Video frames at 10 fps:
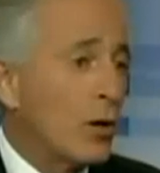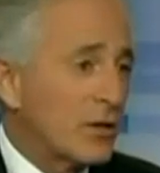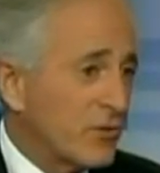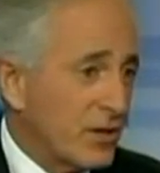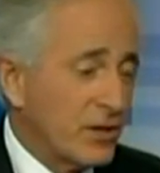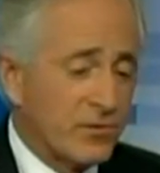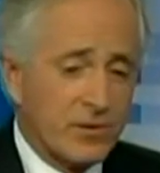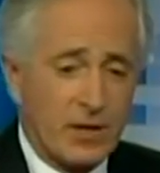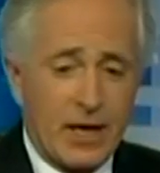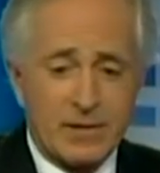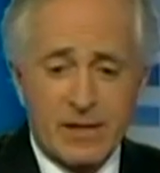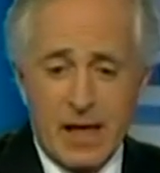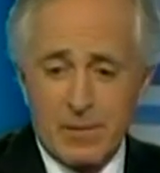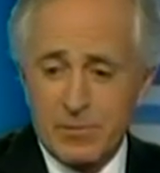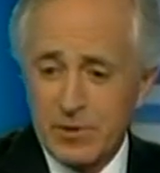exists. A lot of
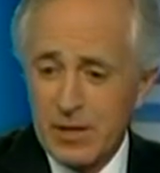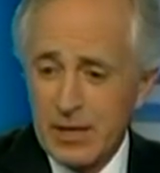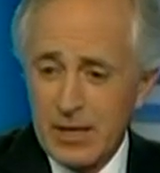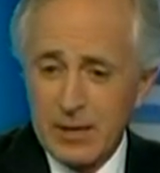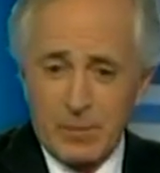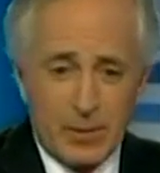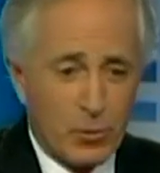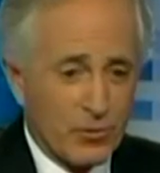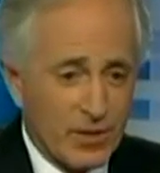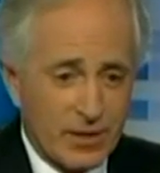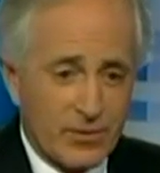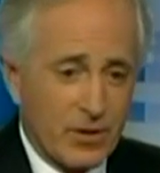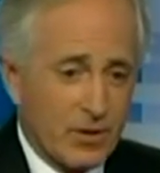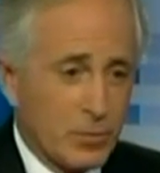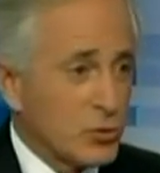times people think
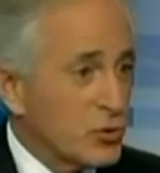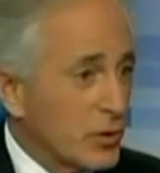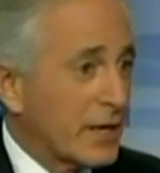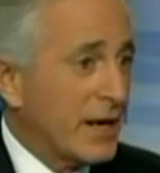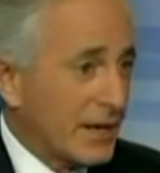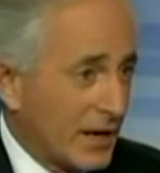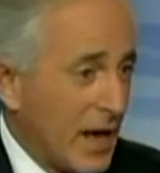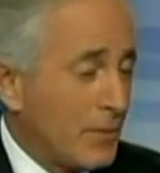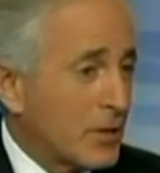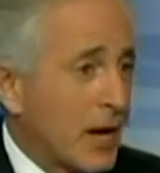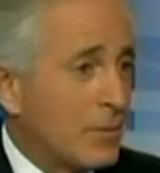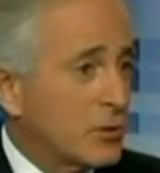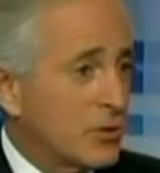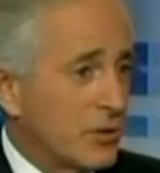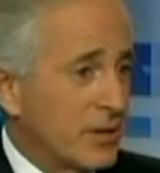they're pursuing an economic
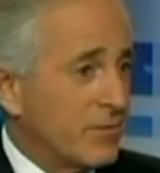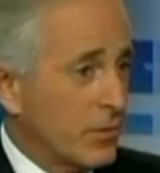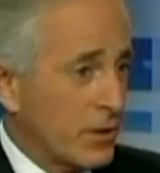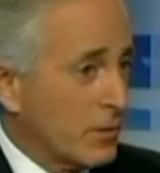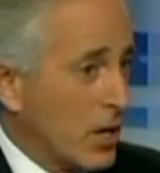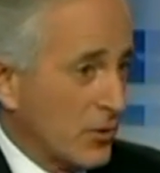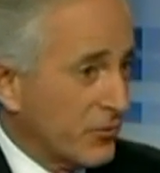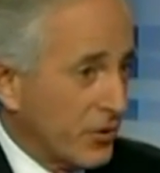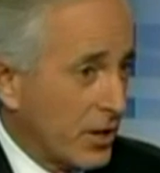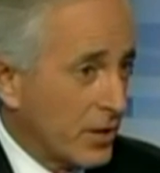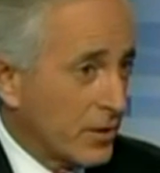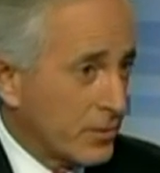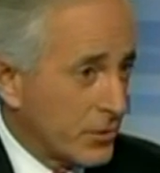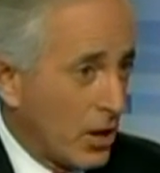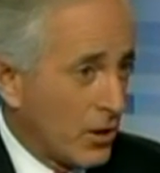opportunity for their young son or
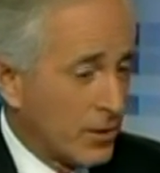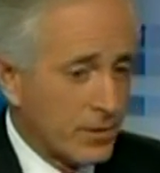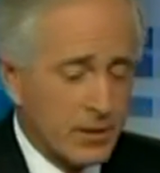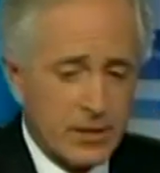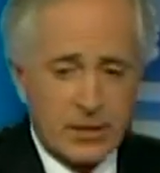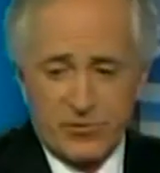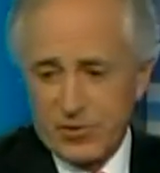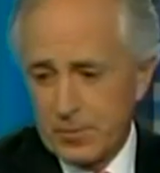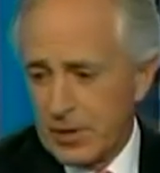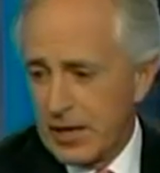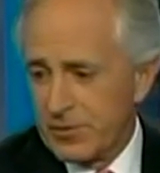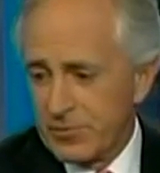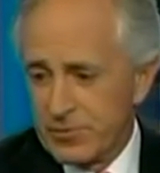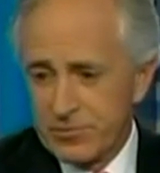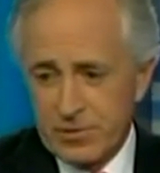daughter. Some
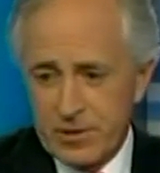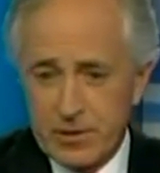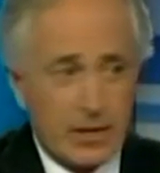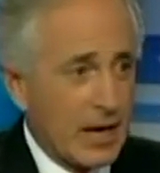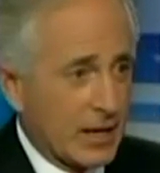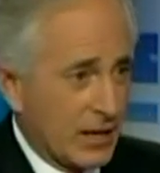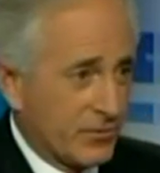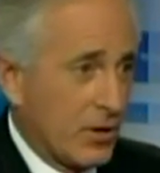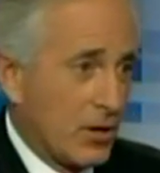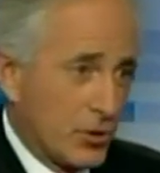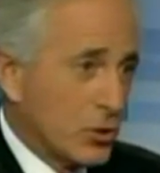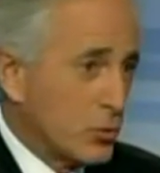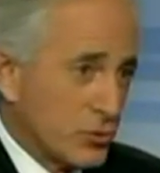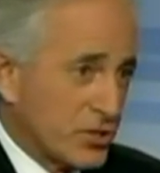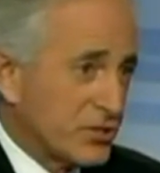cases, like I saw, I know
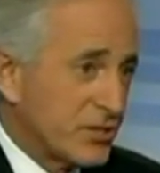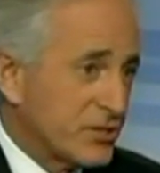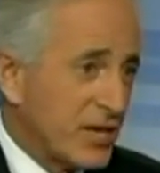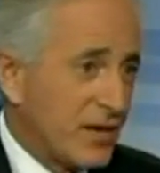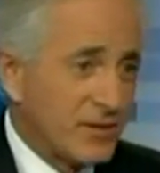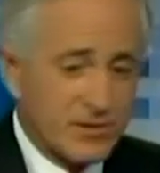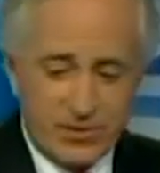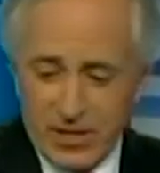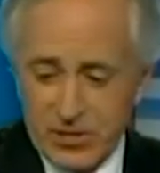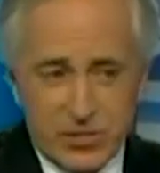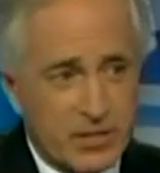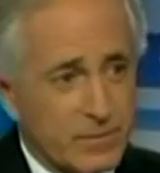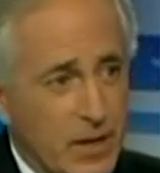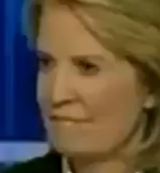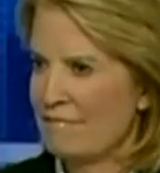you were just in Southeast Asia
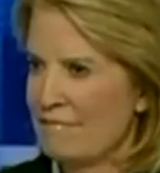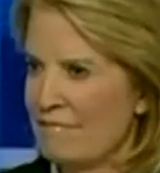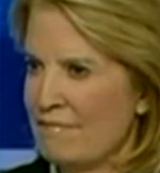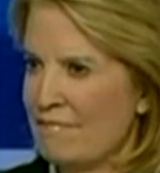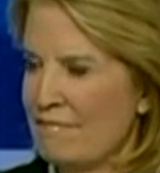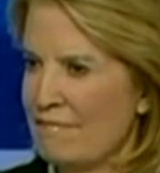and Manila,